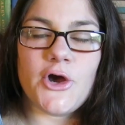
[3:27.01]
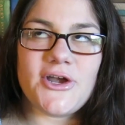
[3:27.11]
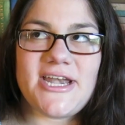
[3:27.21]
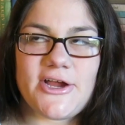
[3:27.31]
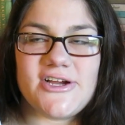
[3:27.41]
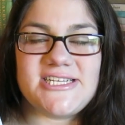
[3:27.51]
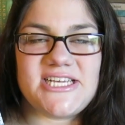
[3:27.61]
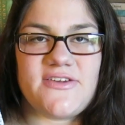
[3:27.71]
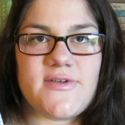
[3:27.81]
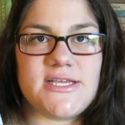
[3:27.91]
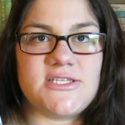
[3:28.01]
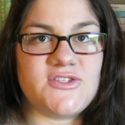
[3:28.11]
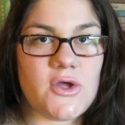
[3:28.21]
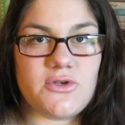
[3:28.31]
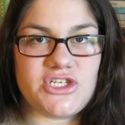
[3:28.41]
Her narrative is
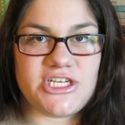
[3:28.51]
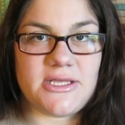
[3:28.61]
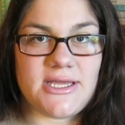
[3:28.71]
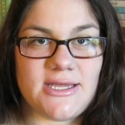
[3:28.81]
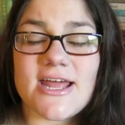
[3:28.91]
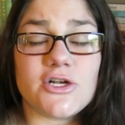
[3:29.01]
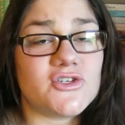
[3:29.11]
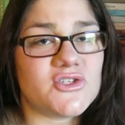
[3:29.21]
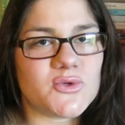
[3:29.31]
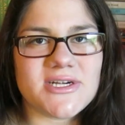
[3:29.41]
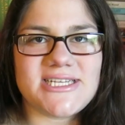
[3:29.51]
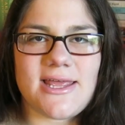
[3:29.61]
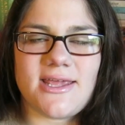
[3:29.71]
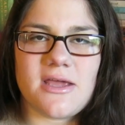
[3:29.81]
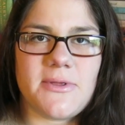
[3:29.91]
so chilling, and her
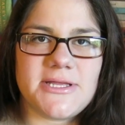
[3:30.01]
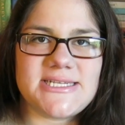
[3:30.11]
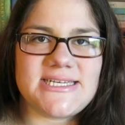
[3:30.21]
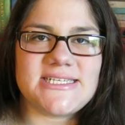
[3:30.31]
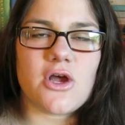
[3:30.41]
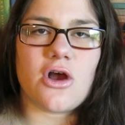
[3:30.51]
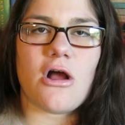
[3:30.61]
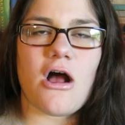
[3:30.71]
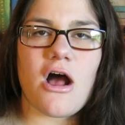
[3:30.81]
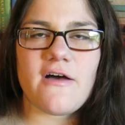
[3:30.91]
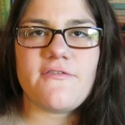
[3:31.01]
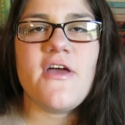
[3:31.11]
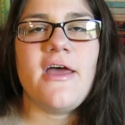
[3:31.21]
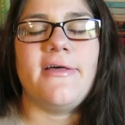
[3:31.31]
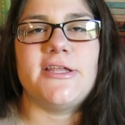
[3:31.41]
storytelling abilities are
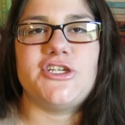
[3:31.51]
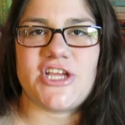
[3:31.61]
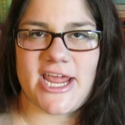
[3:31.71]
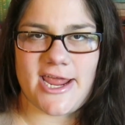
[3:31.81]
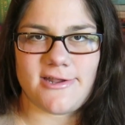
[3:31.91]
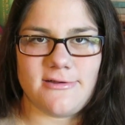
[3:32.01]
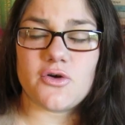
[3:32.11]
off the chain.